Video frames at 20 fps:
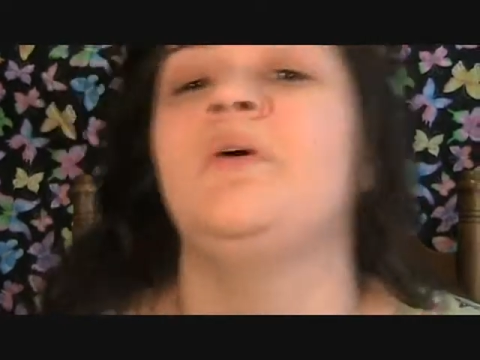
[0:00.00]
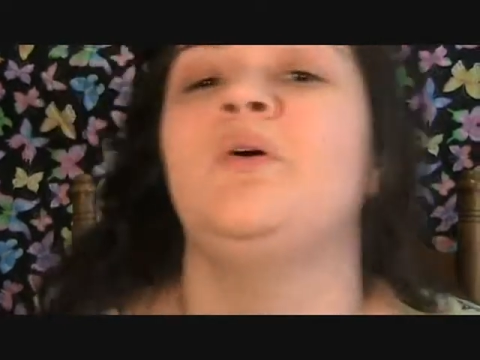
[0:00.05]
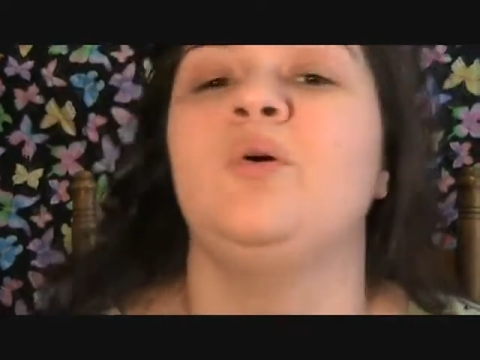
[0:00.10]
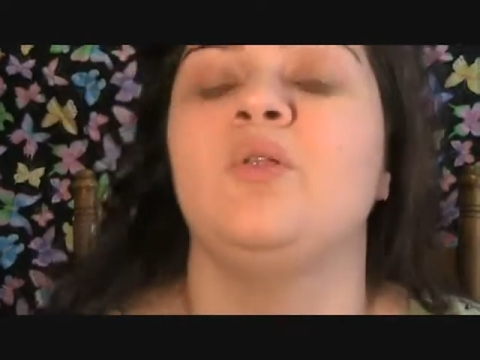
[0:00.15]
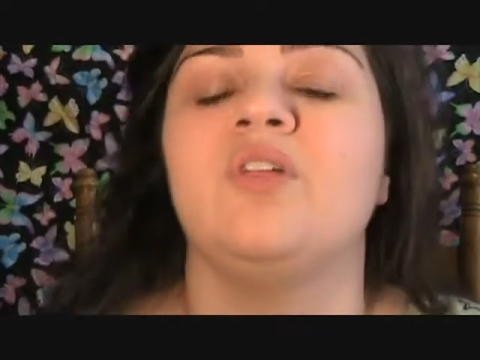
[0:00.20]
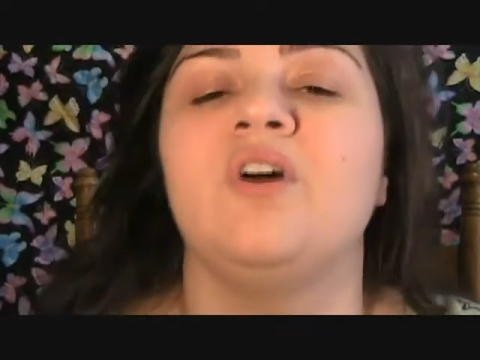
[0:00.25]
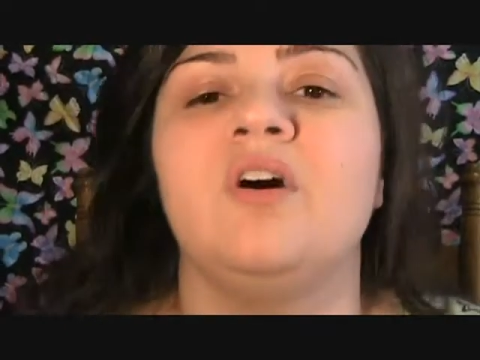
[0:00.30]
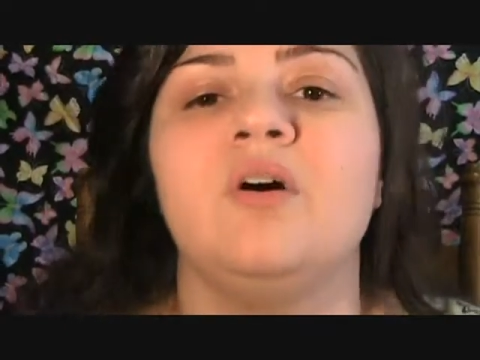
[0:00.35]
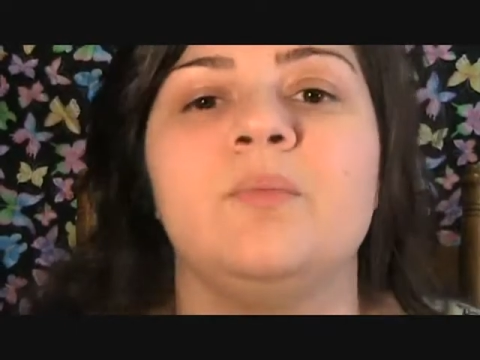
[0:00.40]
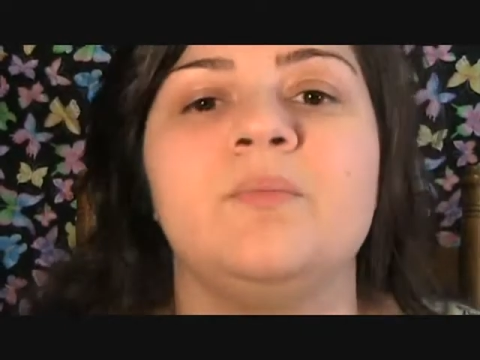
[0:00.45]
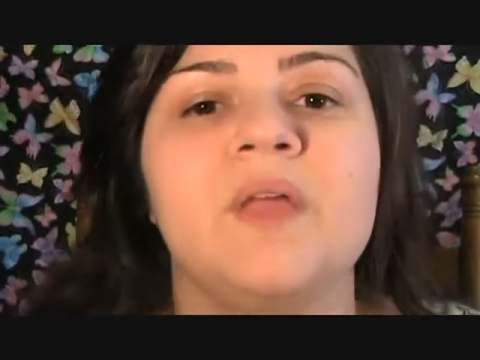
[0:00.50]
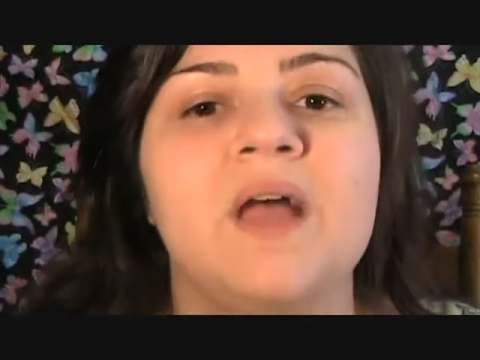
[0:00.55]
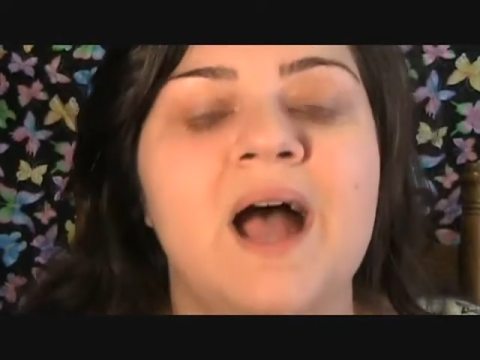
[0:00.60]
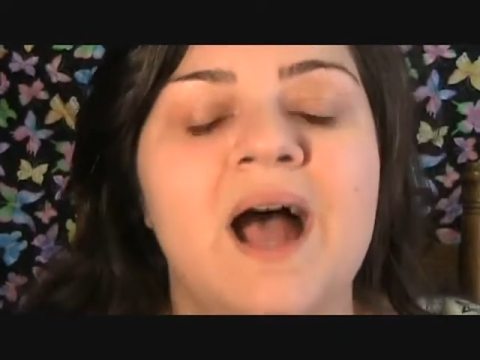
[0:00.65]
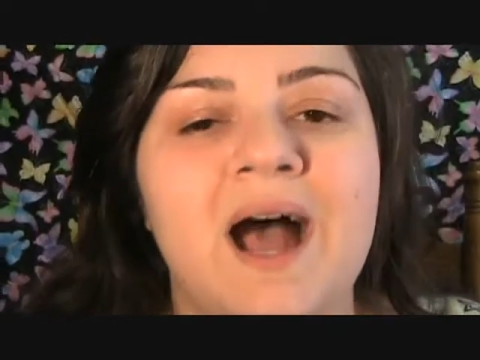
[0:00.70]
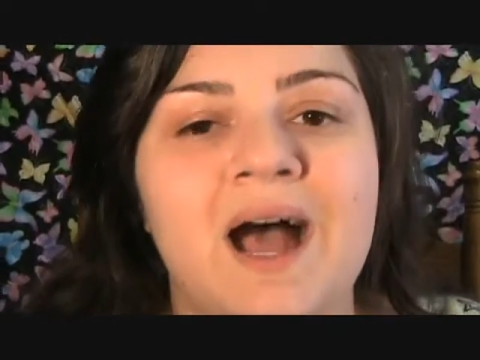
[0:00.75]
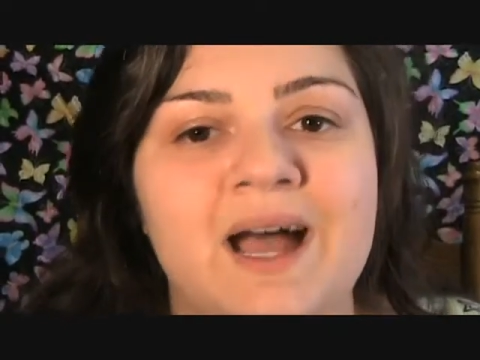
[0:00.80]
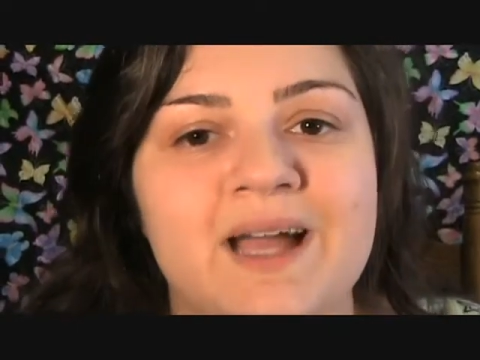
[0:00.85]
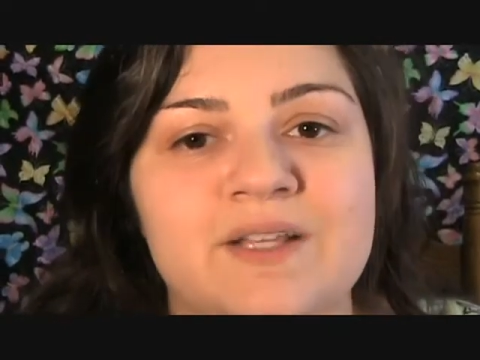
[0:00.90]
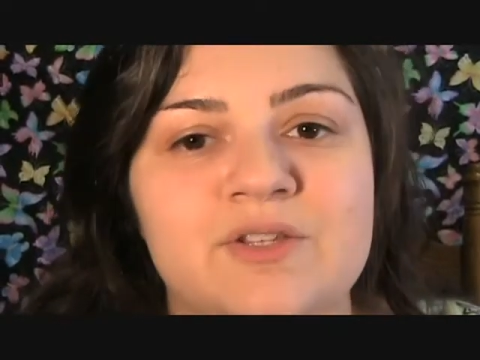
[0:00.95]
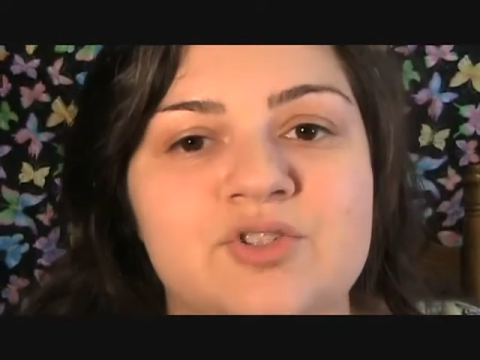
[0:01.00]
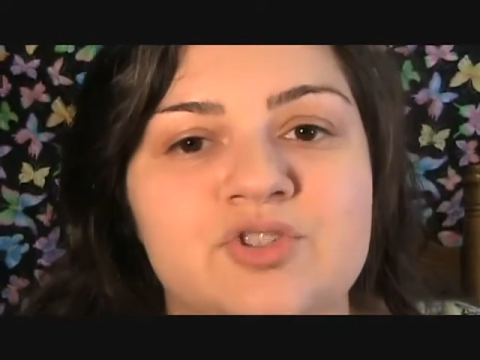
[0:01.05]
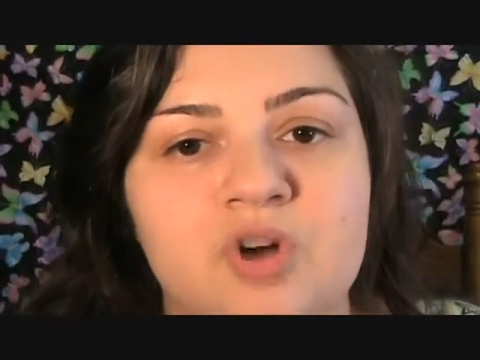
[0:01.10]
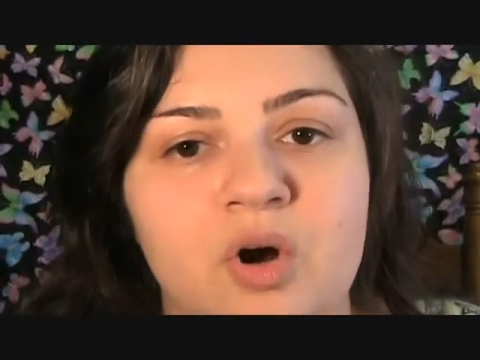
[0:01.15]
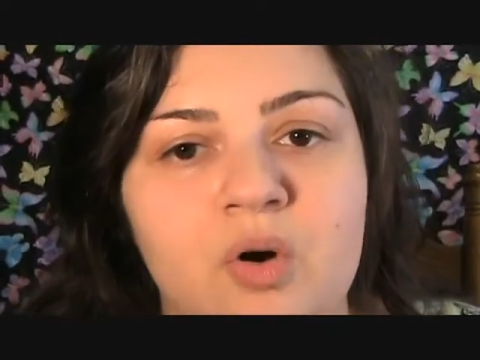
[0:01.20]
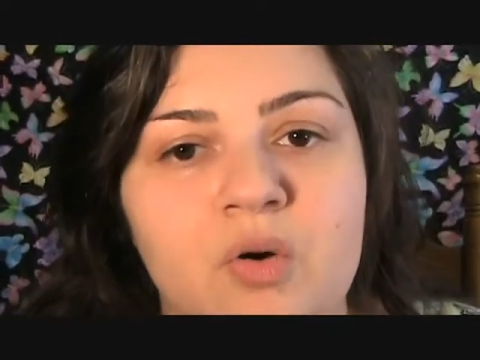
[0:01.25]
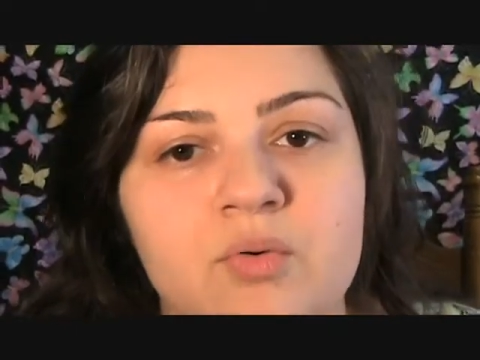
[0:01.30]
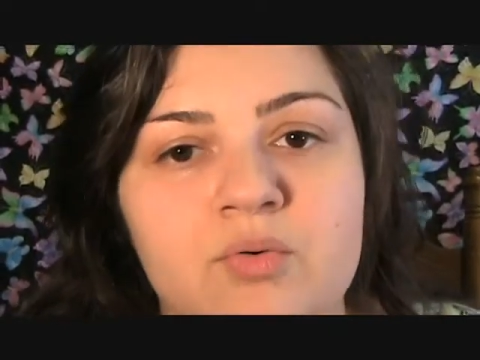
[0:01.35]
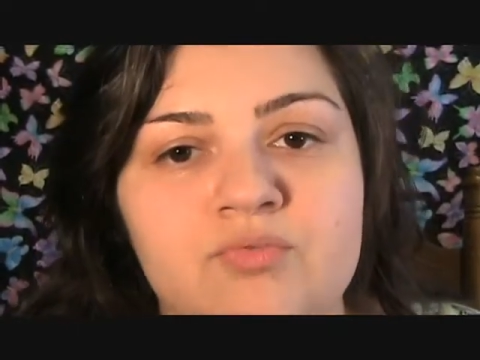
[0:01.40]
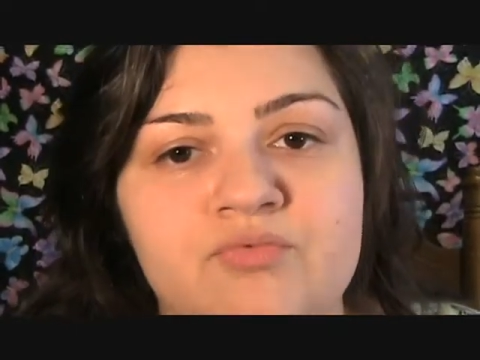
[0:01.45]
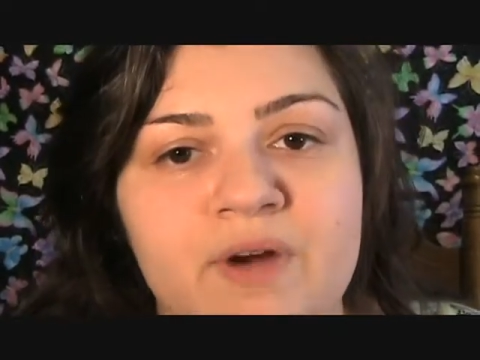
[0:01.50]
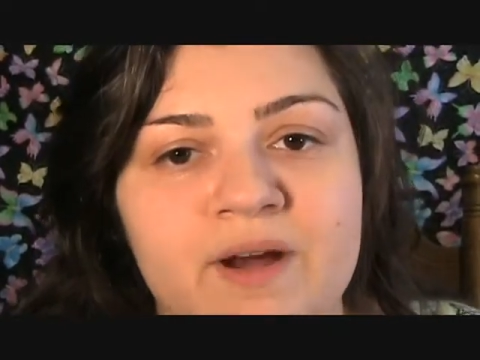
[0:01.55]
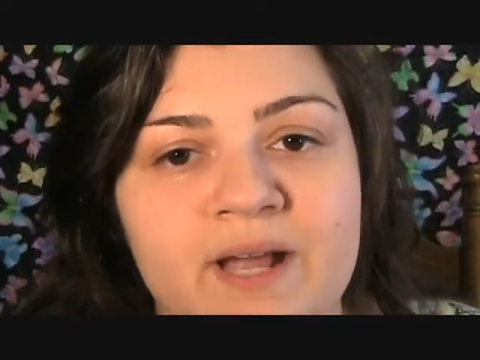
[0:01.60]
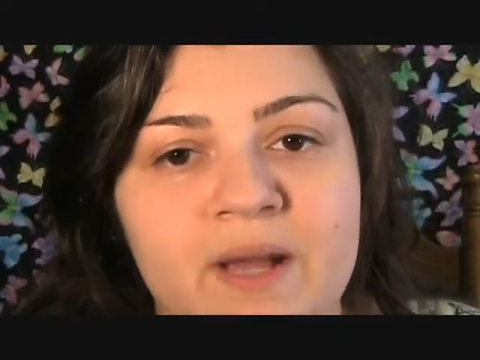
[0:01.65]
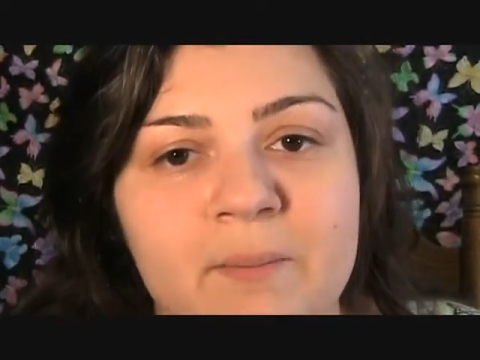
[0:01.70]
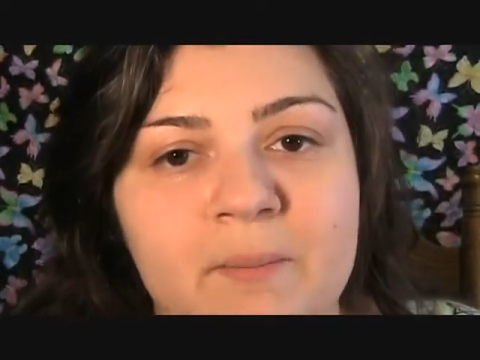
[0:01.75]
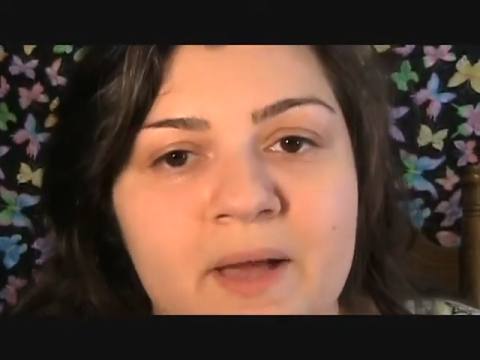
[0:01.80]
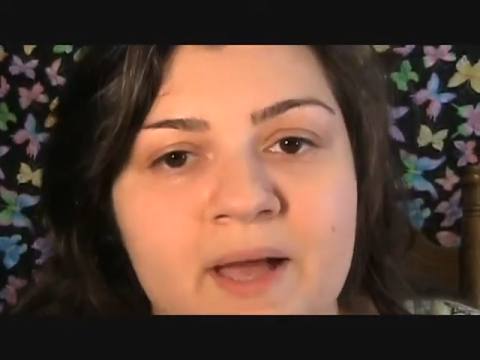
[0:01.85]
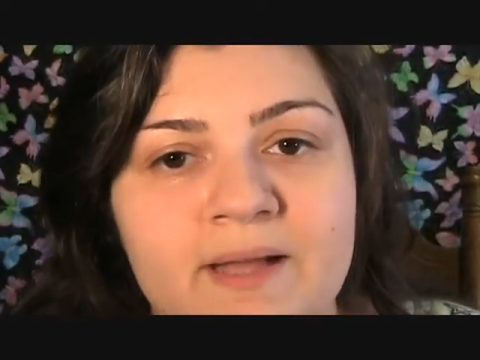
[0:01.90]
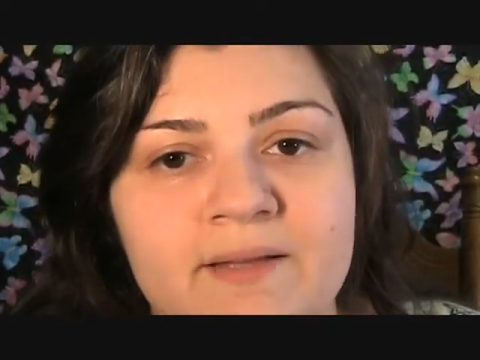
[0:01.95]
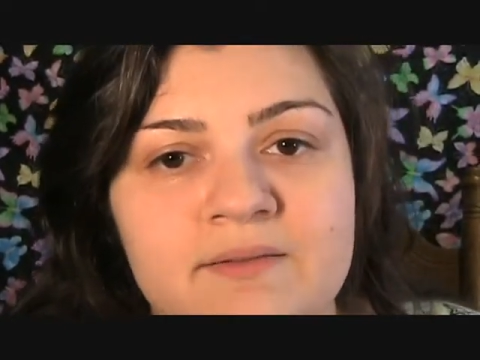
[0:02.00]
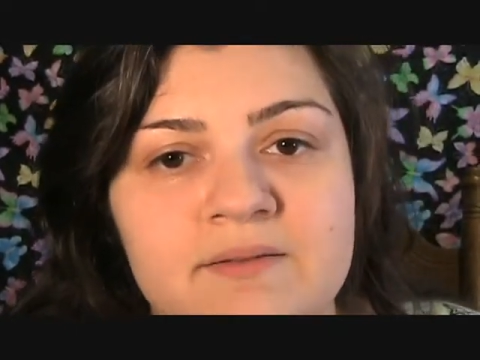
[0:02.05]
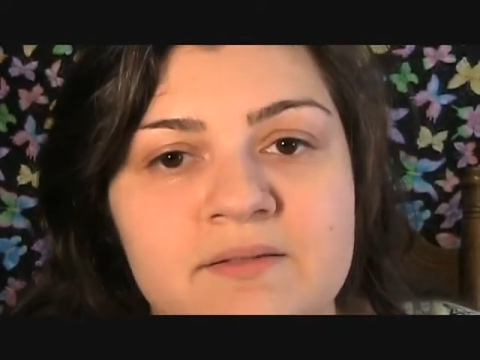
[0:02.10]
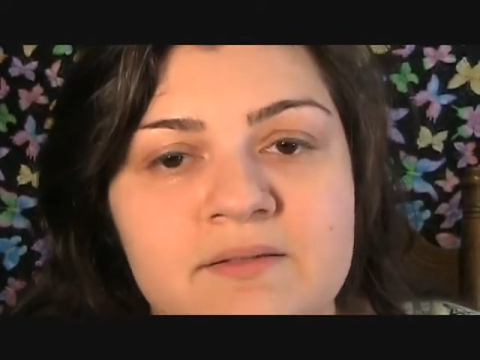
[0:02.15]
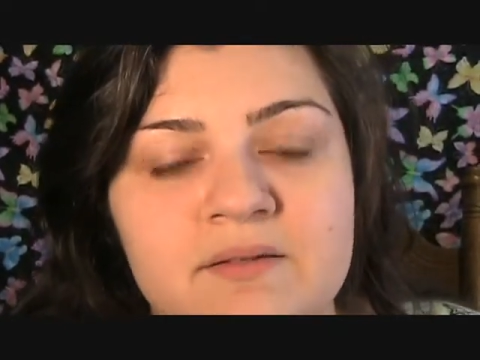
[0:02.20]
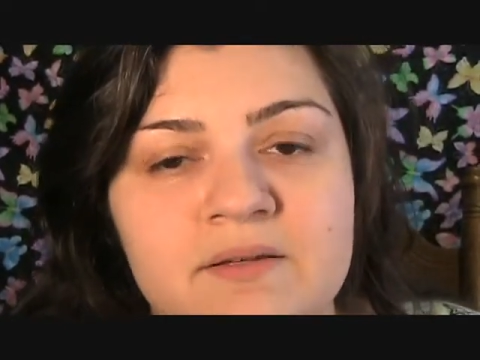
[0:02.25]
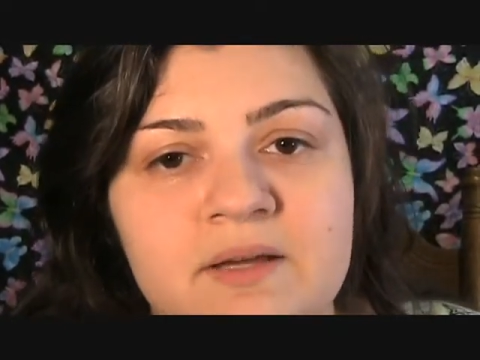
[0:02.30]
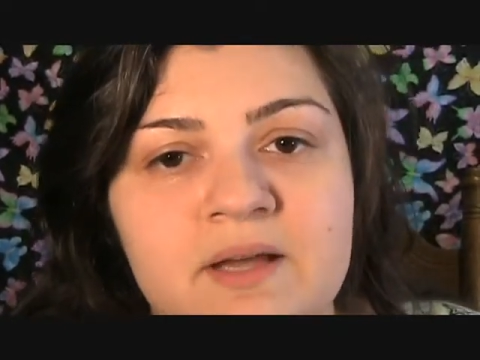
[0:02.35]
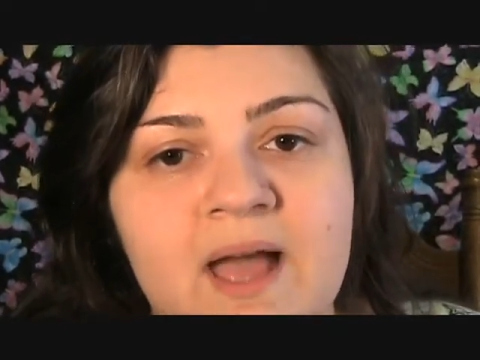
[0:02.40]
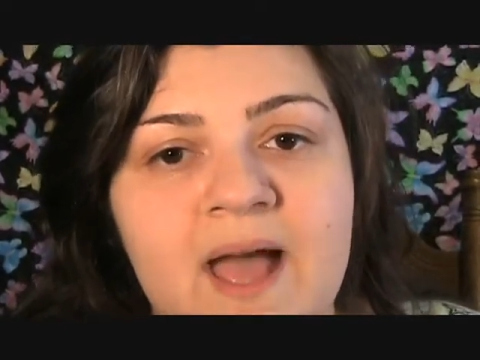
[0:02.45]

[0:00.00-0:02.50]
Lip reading: although I don't recommend